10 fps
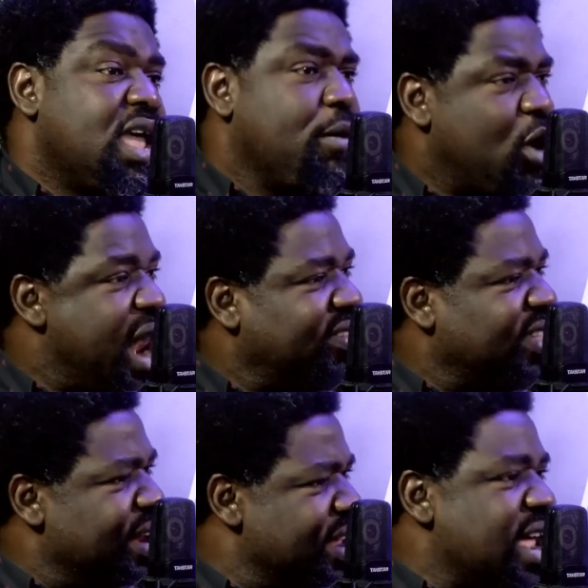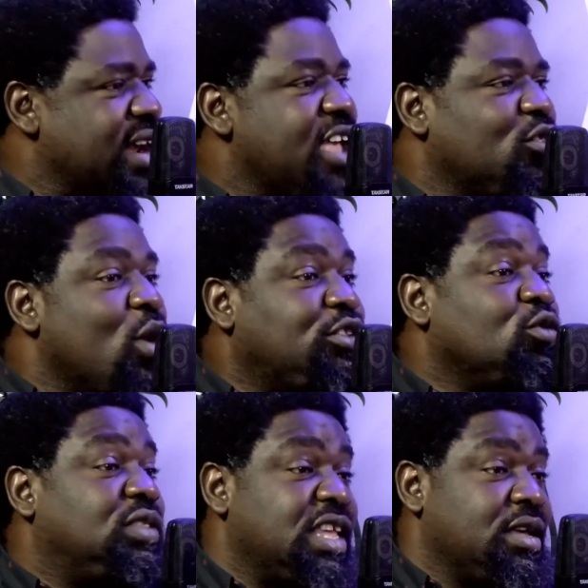But as a leader, there is what
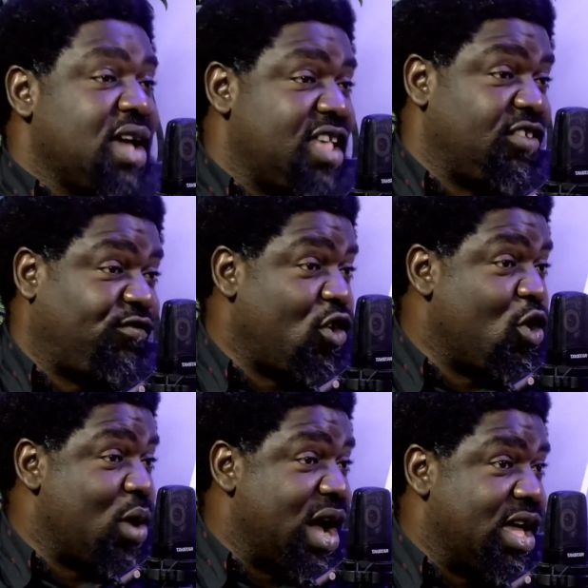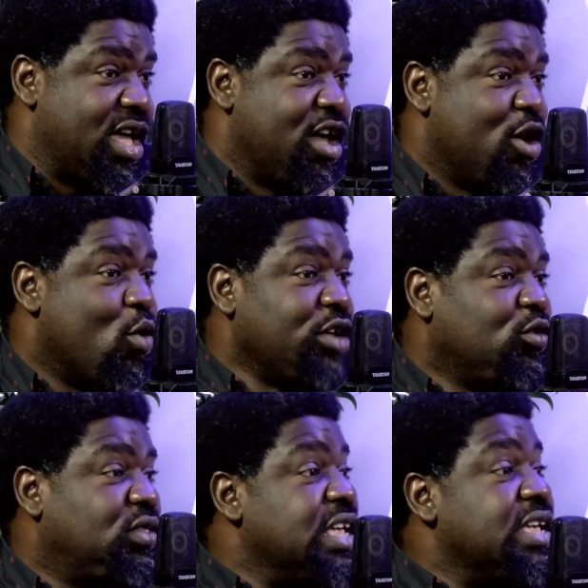you think. As a follower, what
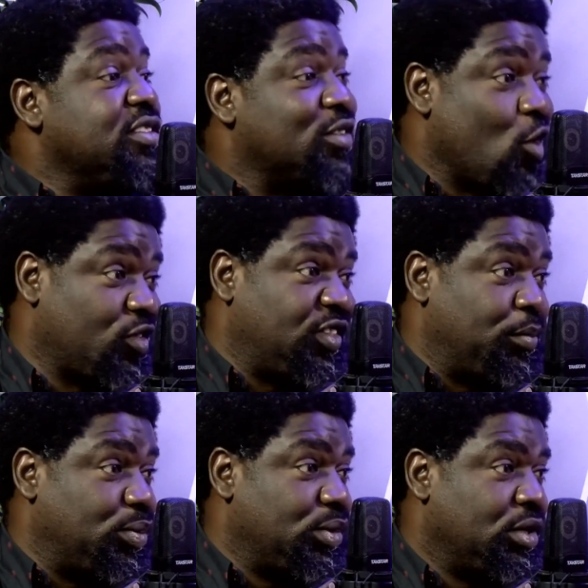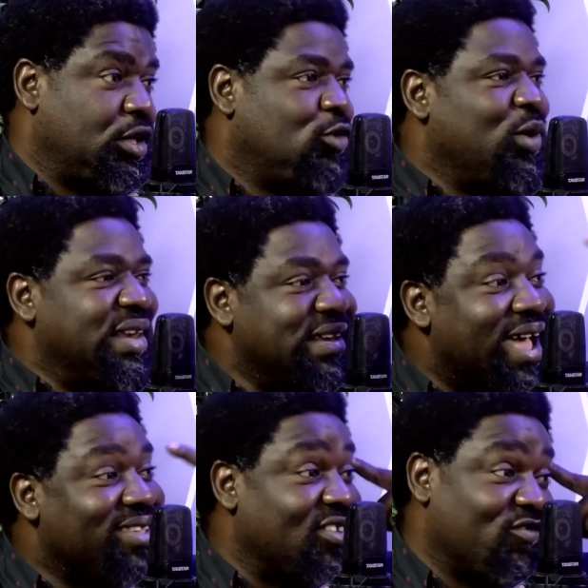you think is gossip. To a leader
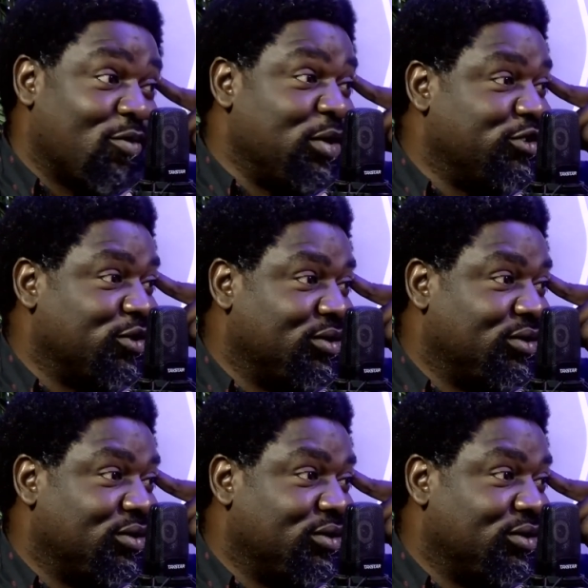is information.